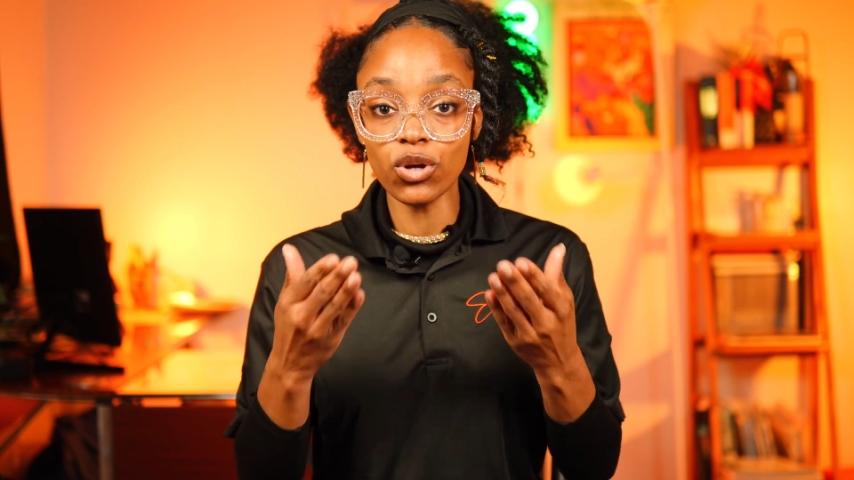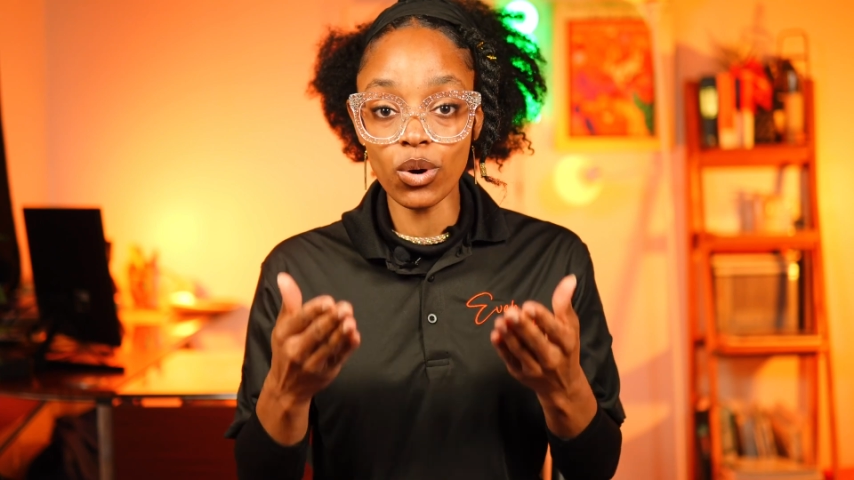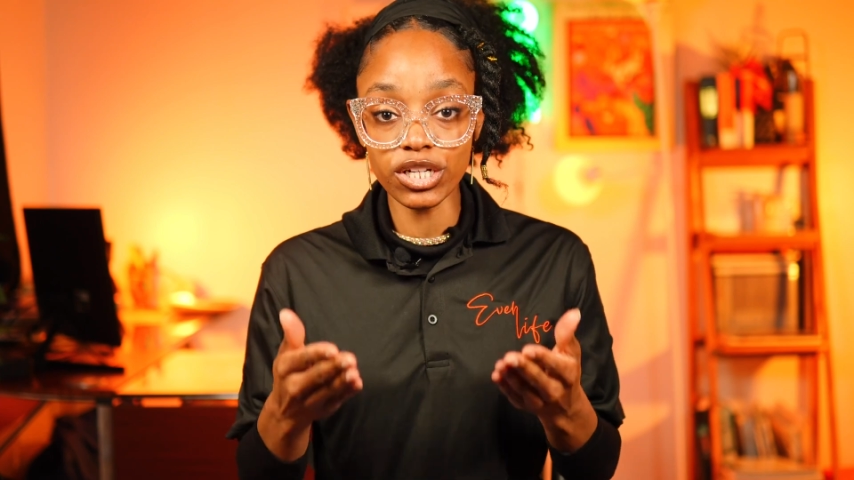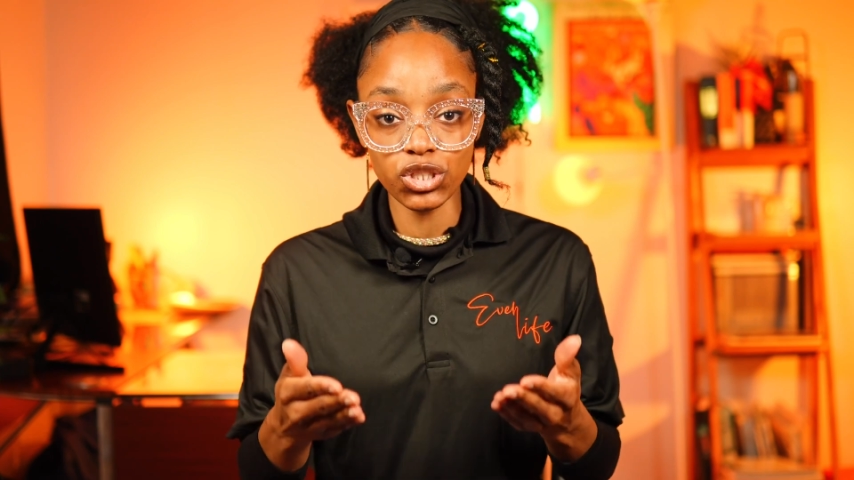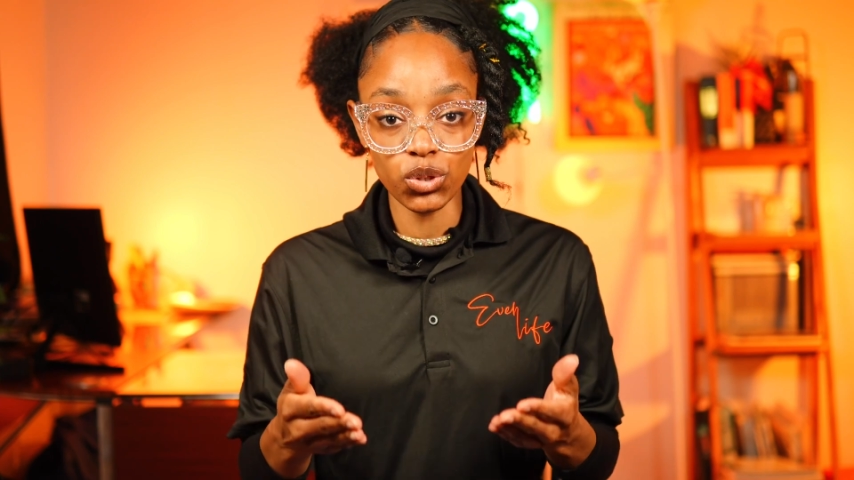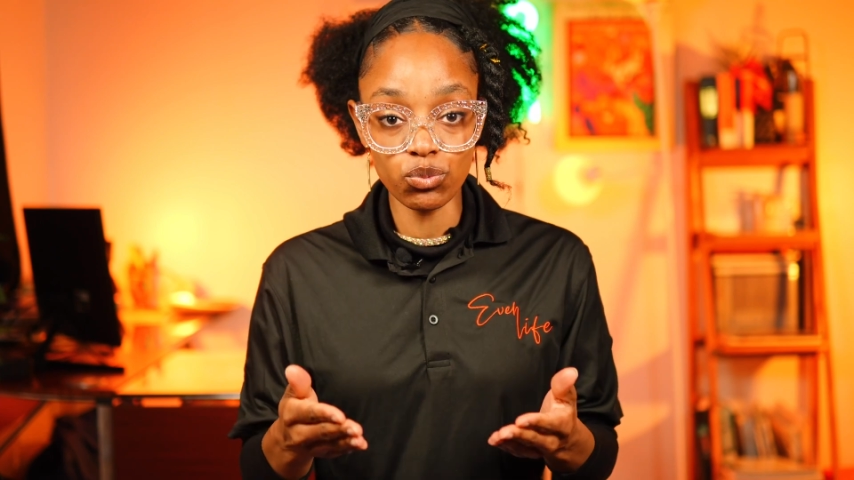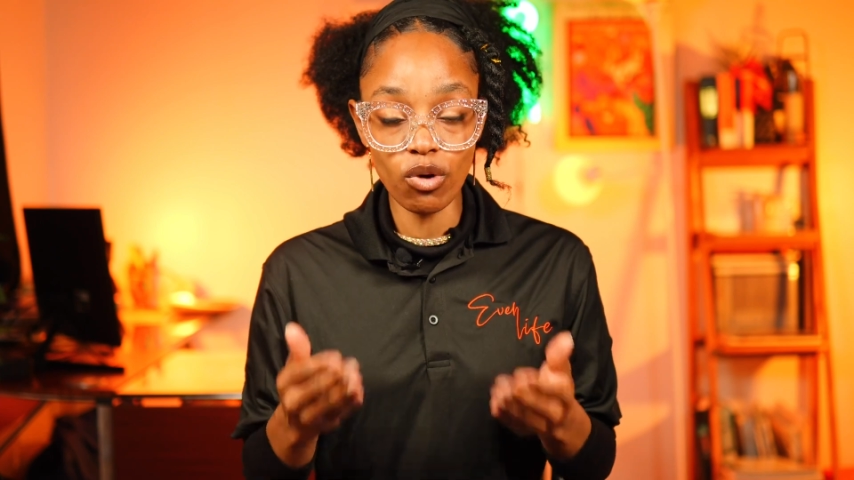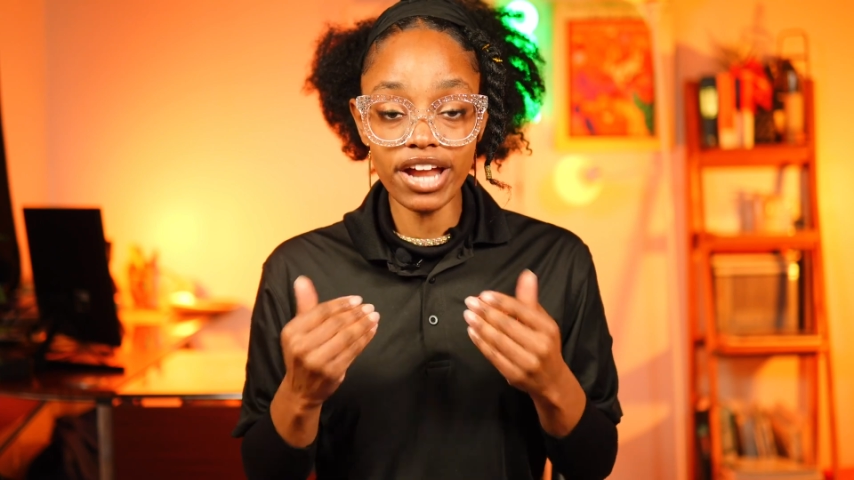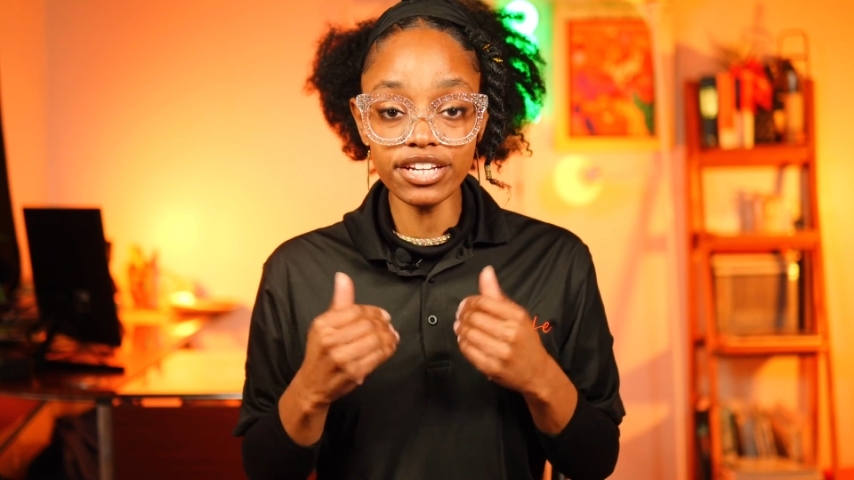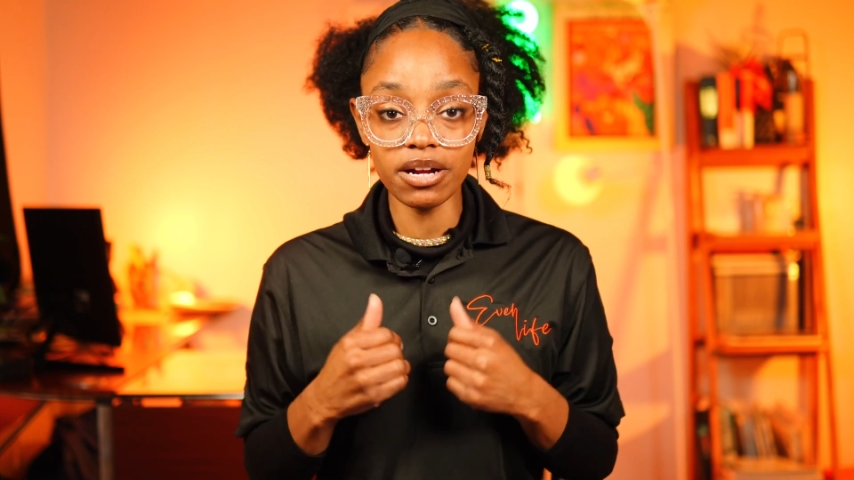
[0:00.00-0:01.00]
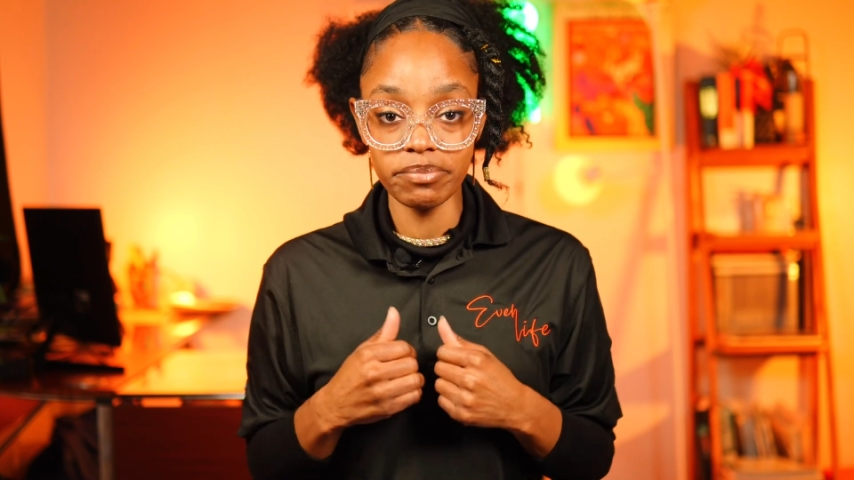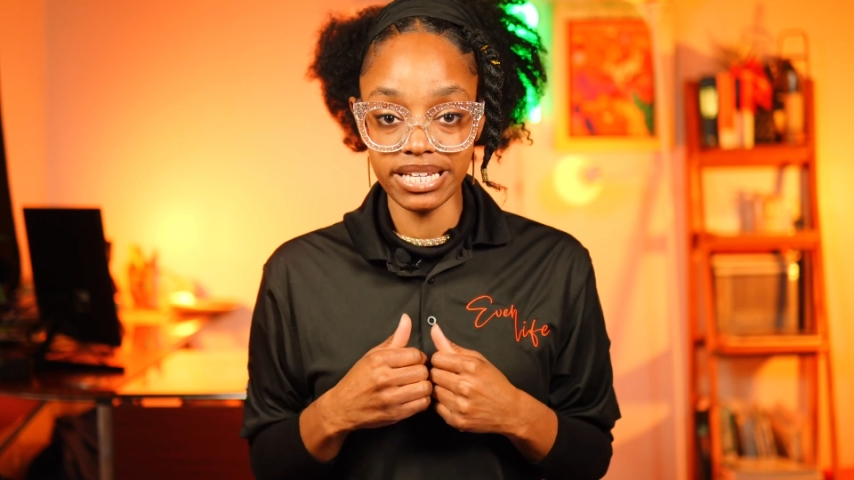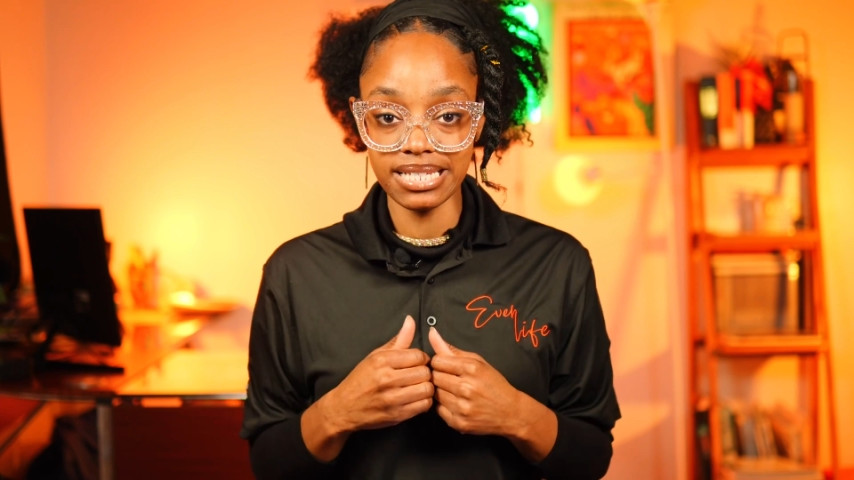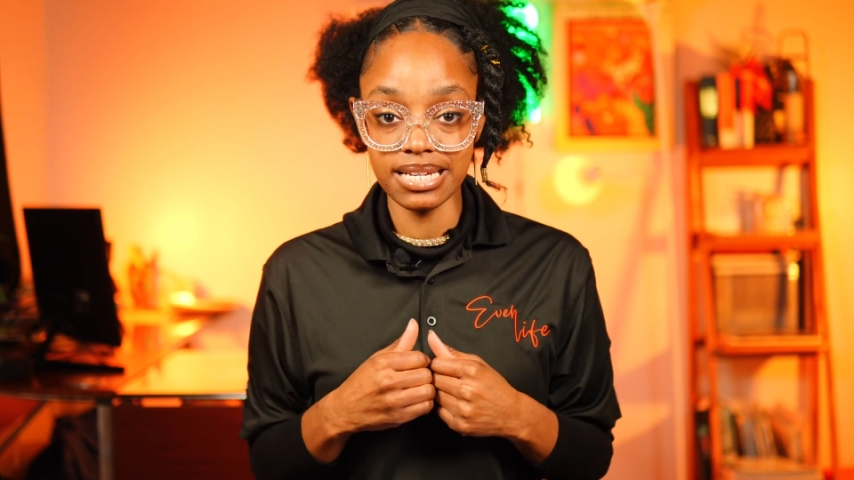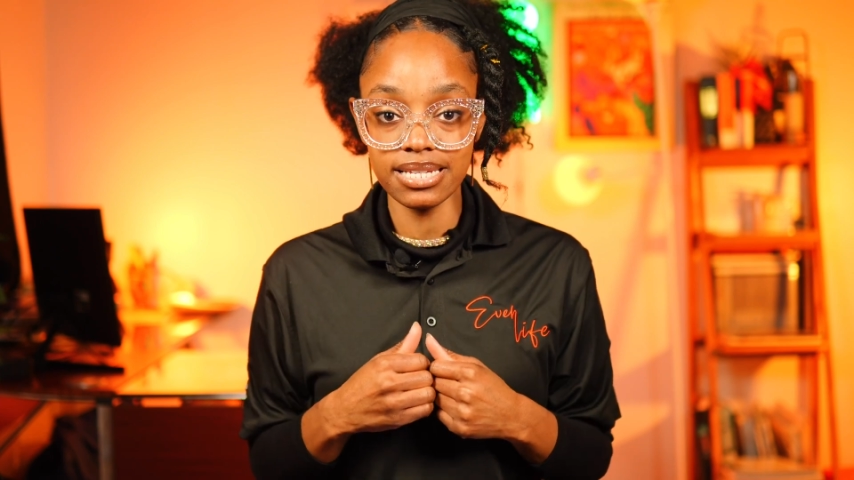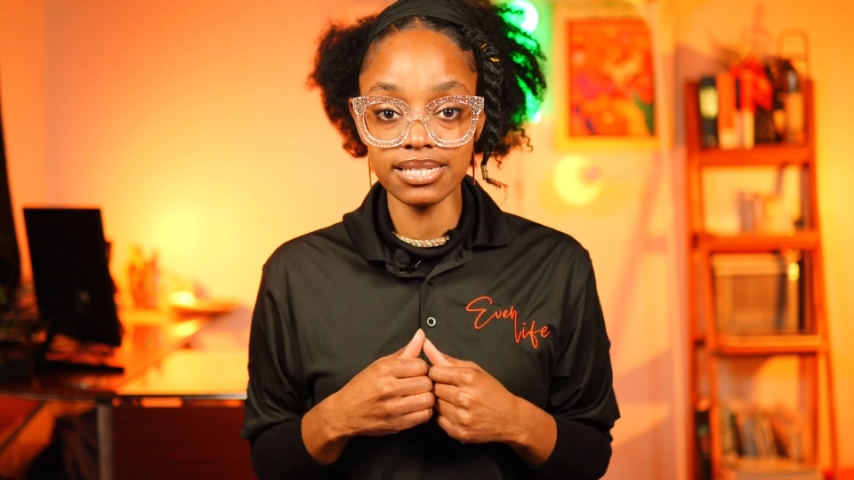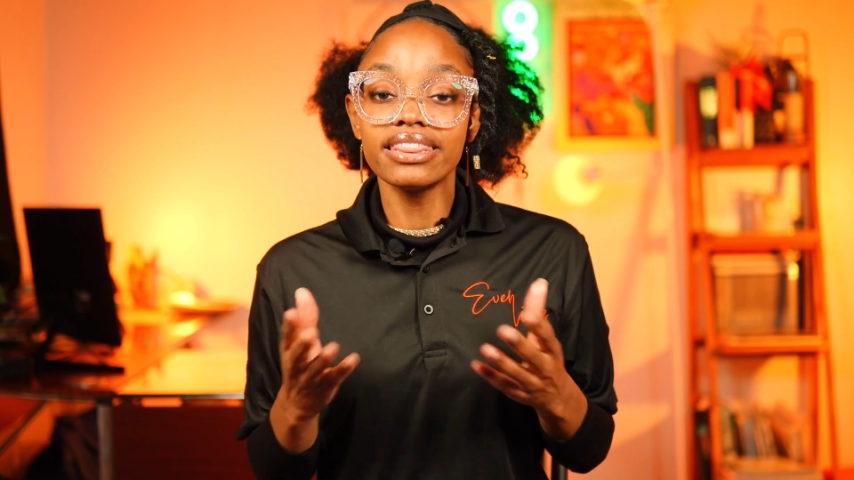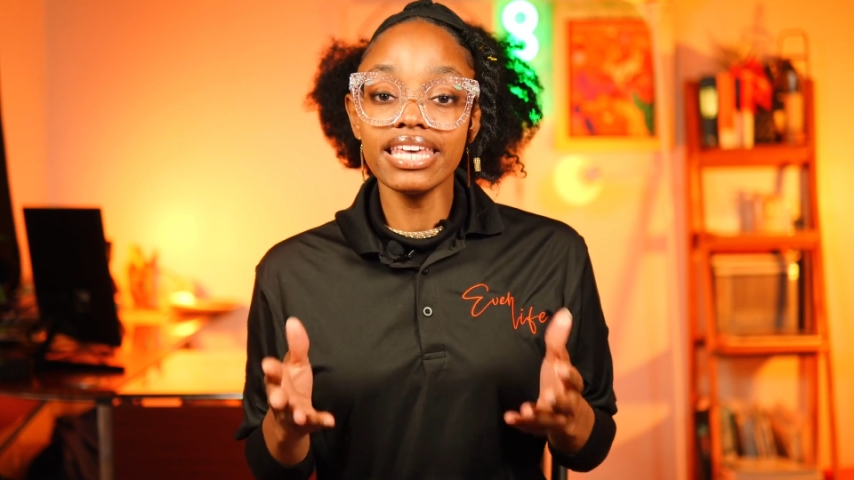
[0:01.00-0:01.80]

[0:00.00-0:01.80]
order to run your business.